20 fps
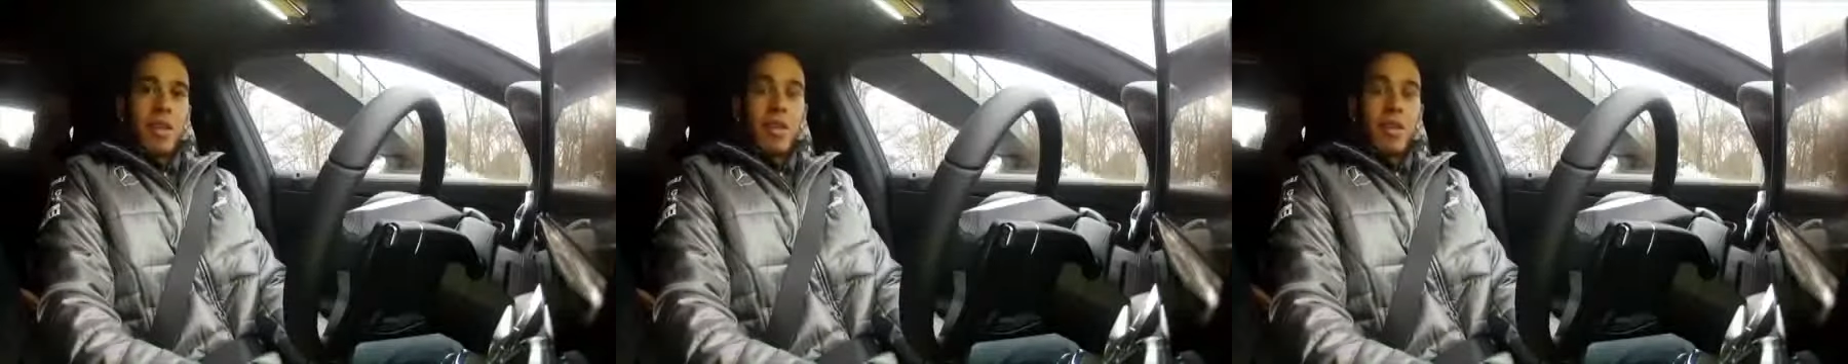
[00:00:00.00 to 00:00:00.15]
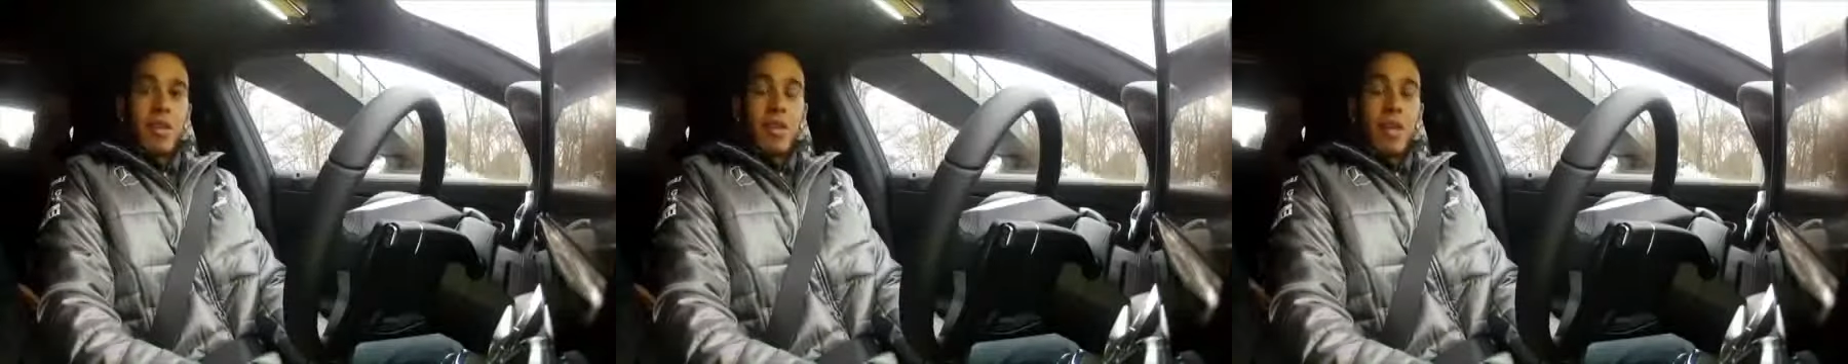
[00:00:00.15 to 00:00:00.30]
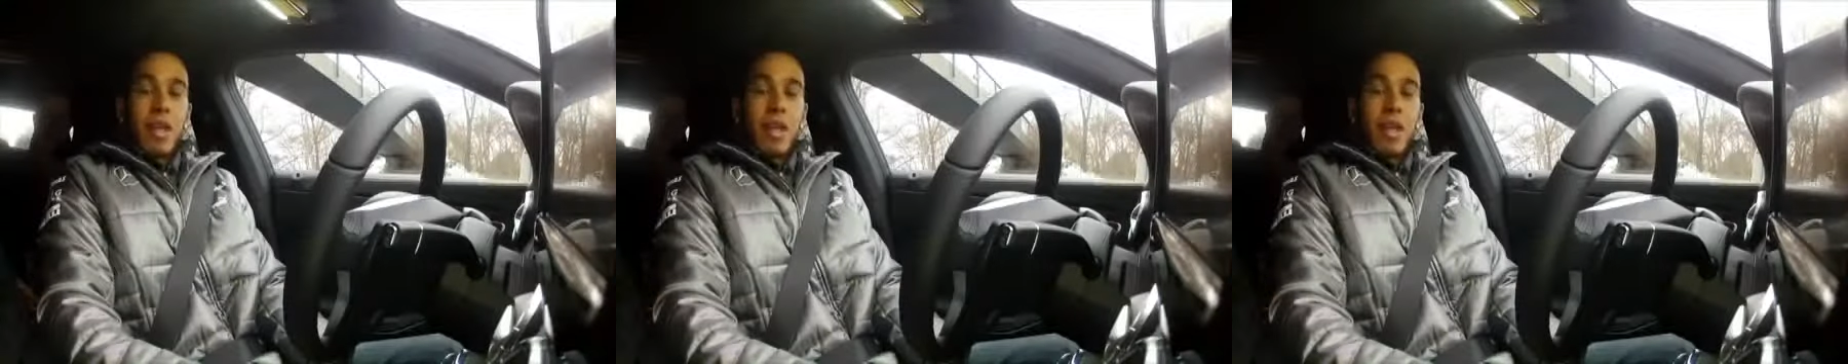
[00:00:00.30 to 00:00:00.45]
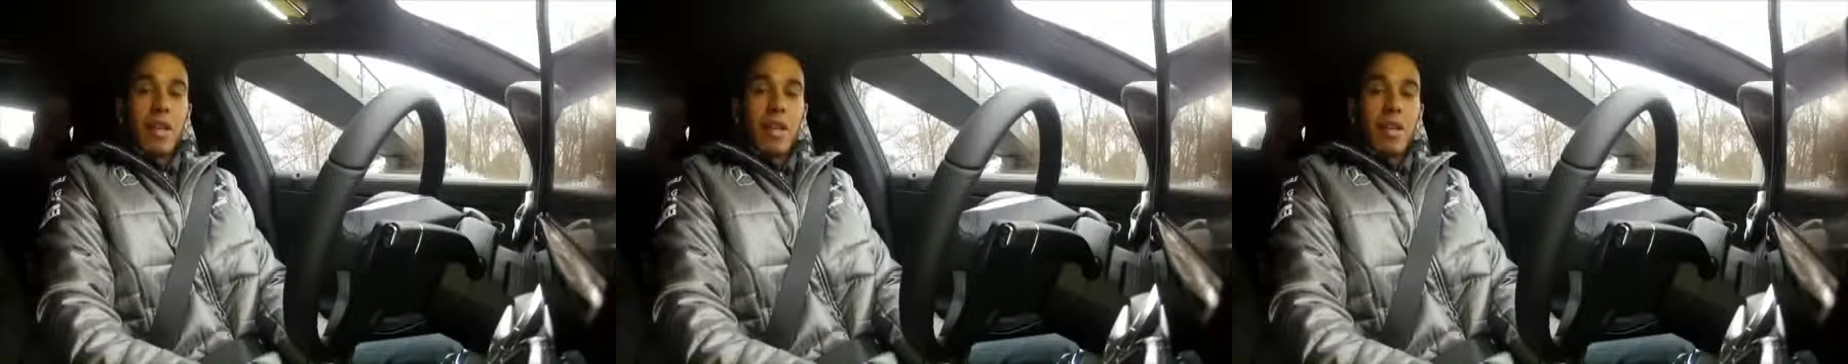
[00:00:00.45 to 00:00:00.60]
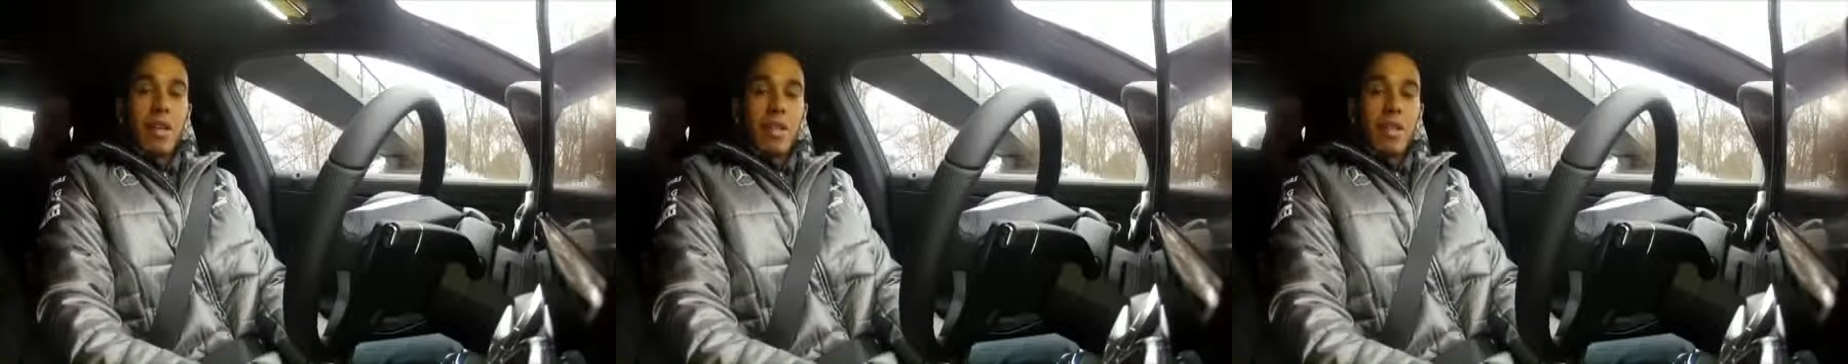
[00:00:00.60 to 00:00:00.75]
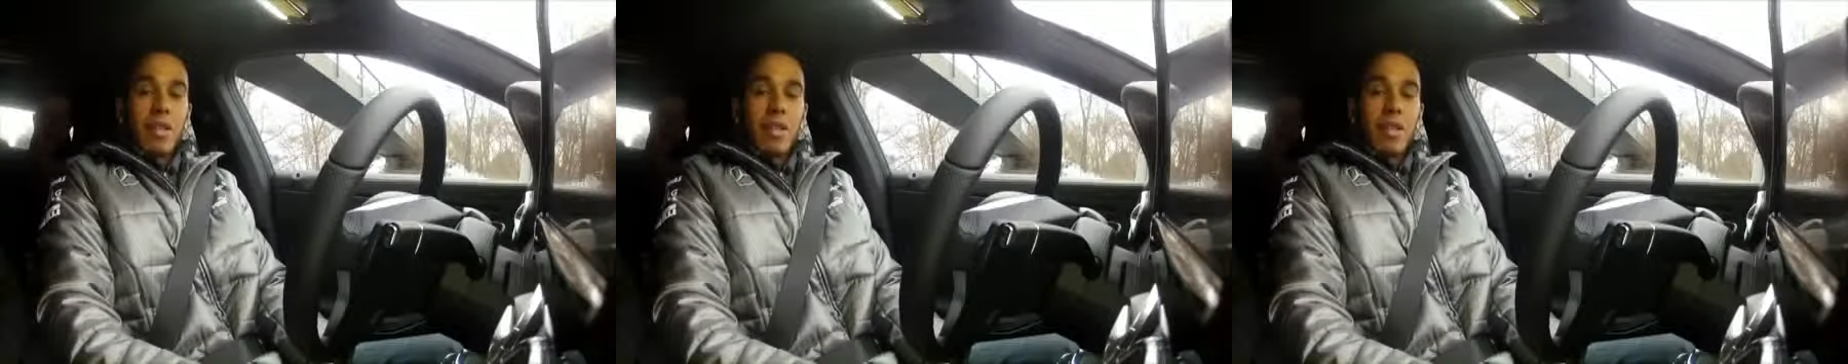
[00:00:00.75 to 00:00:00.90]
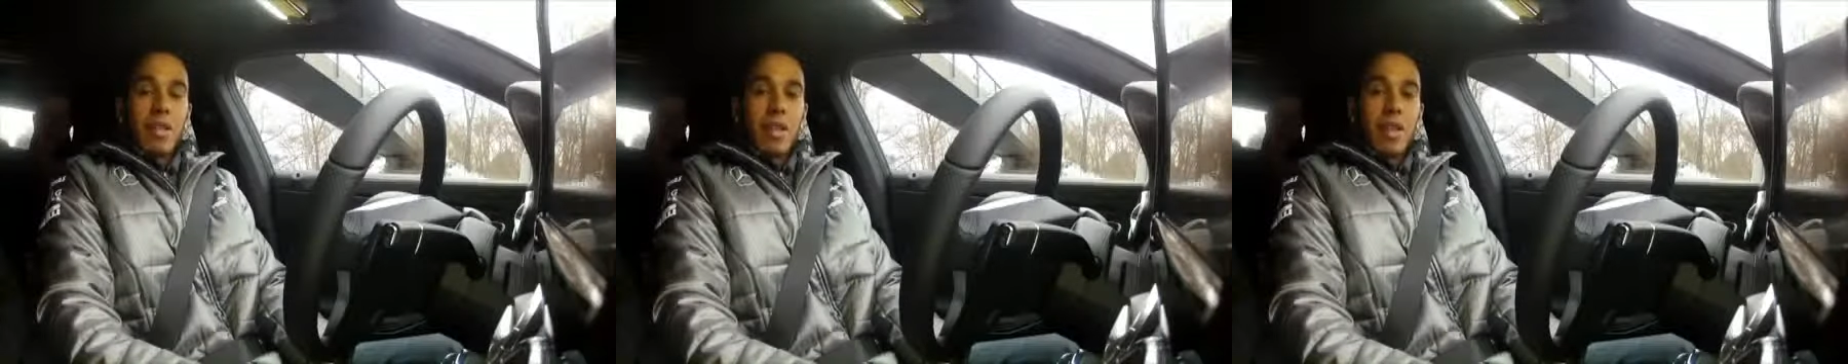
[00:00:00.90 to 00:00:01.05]
I feel great.
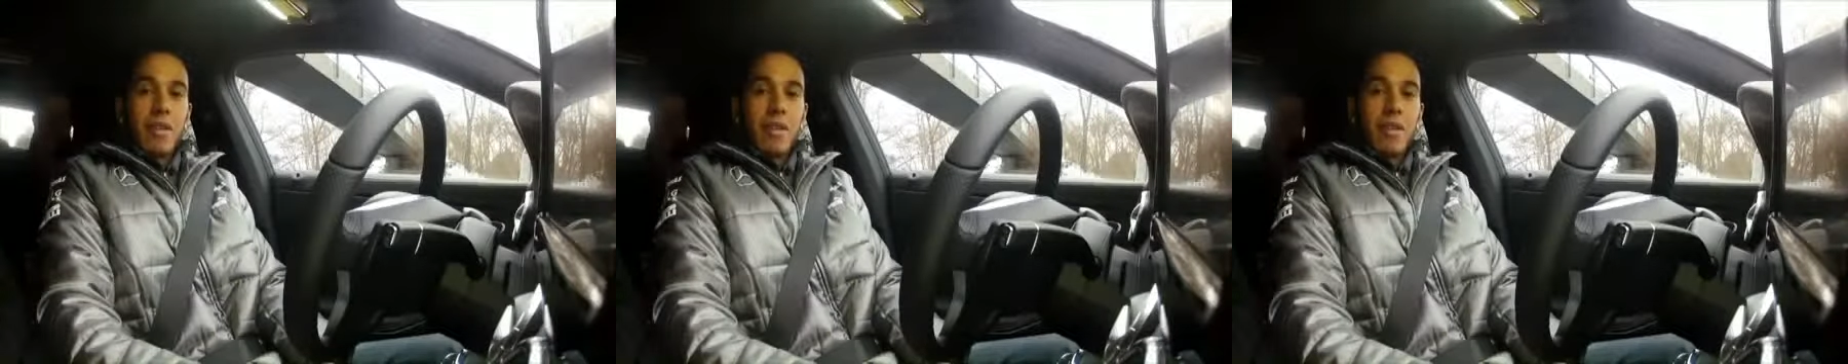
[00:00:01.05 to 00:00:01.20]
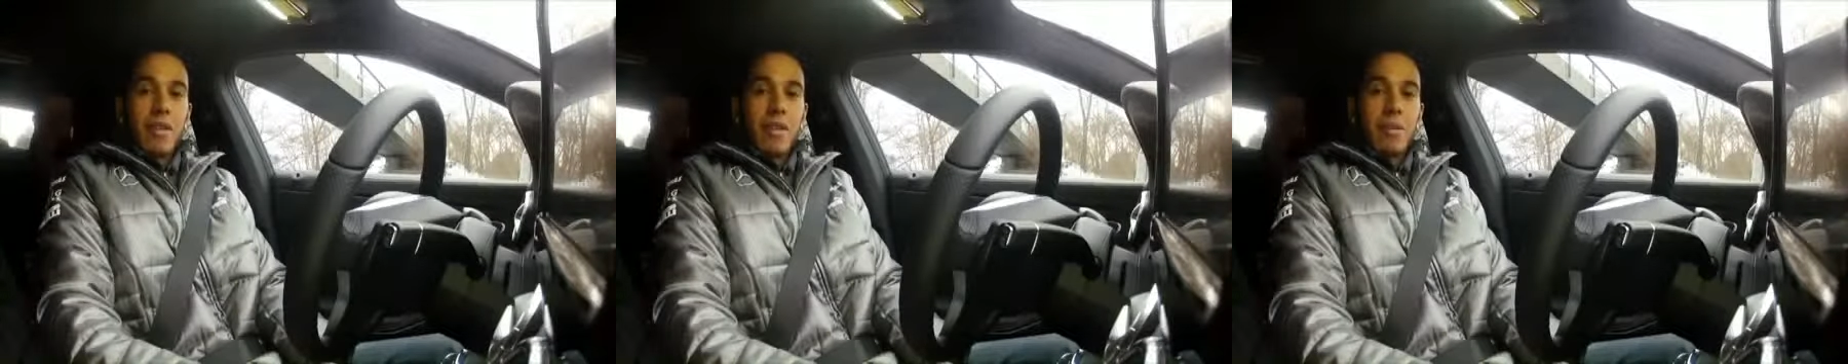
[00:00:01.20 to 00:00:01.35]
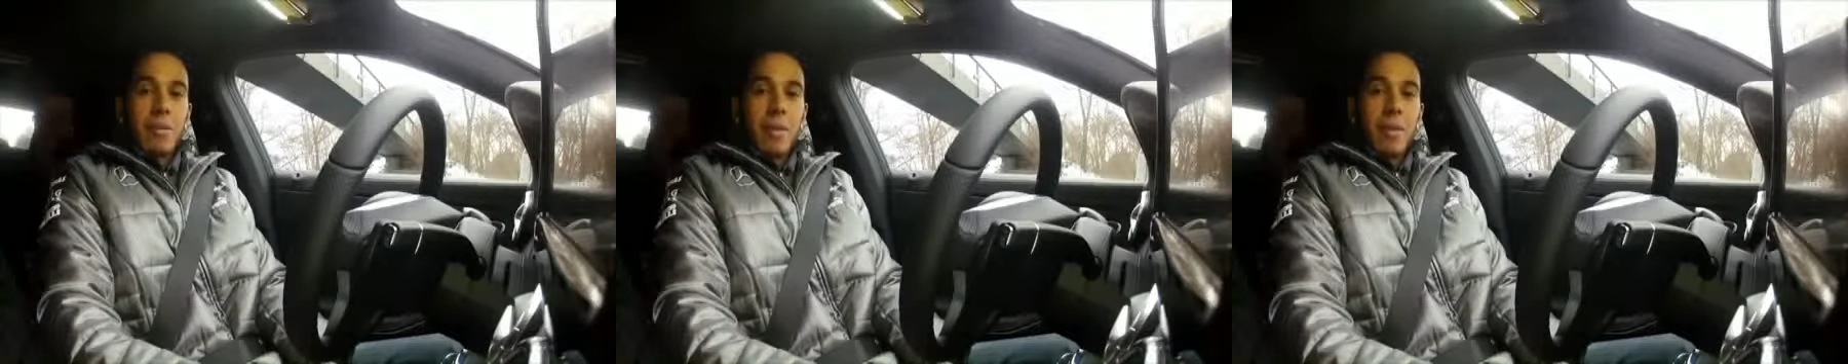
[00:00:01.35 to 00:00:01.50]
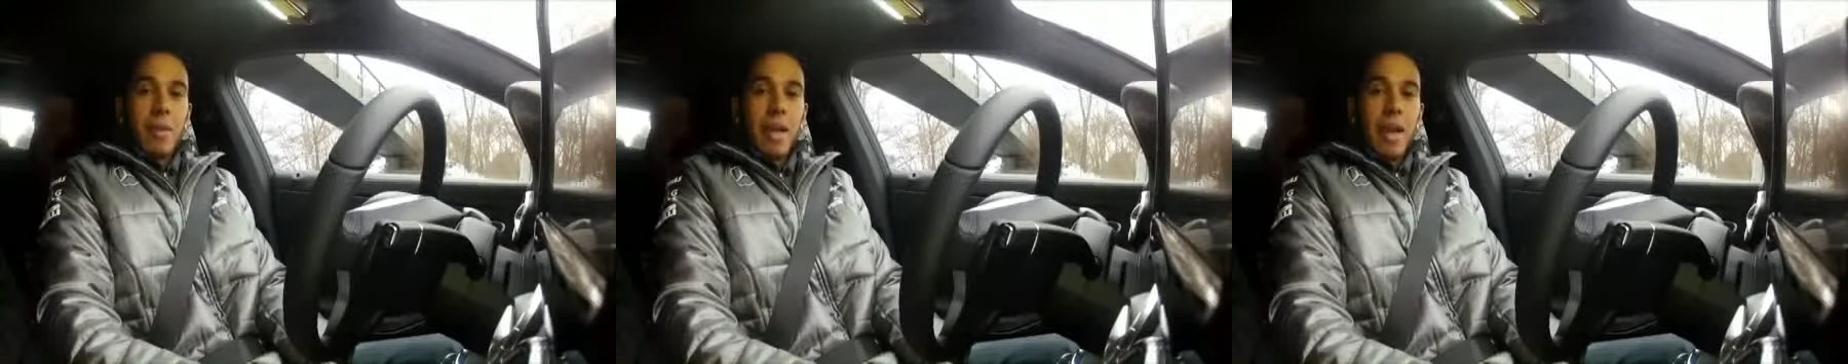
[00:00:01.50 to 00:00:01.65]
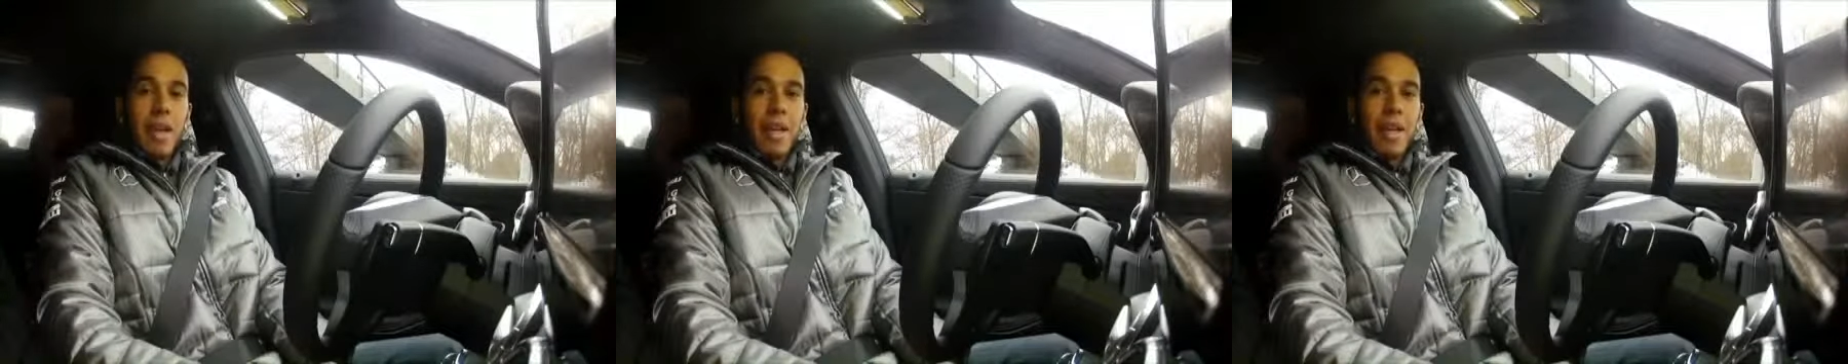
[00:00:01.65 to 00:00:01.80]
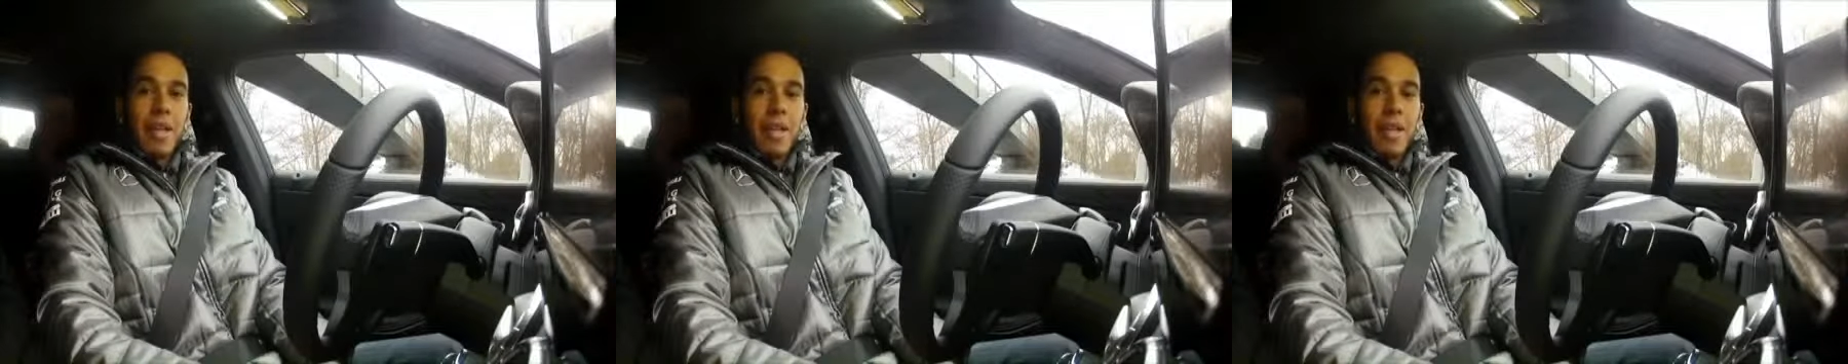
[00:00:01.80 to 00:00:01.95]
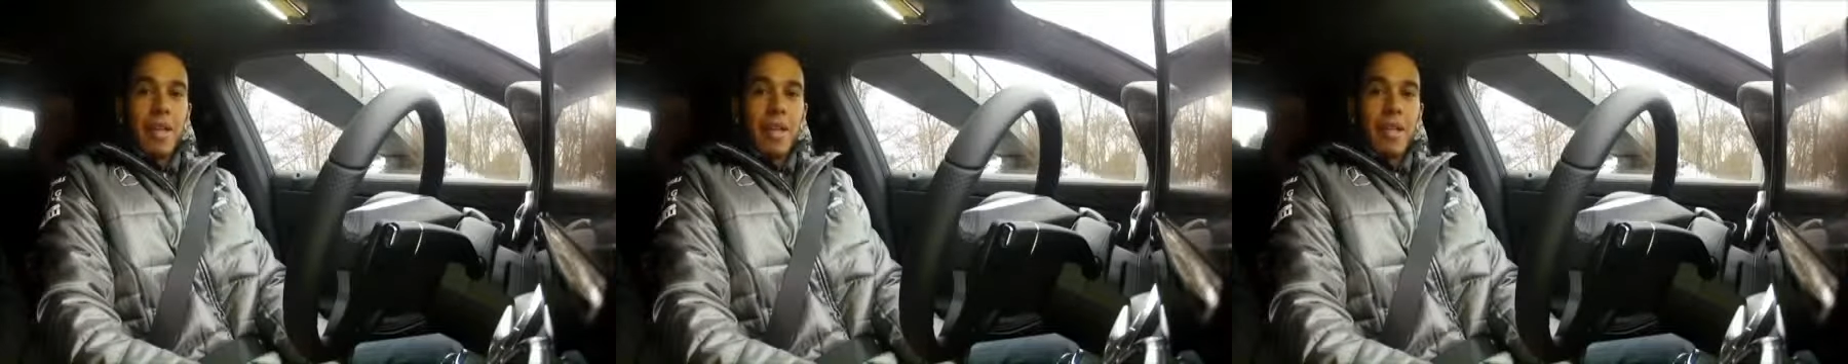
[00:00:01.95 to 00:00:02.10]
It's, it's lovely to be back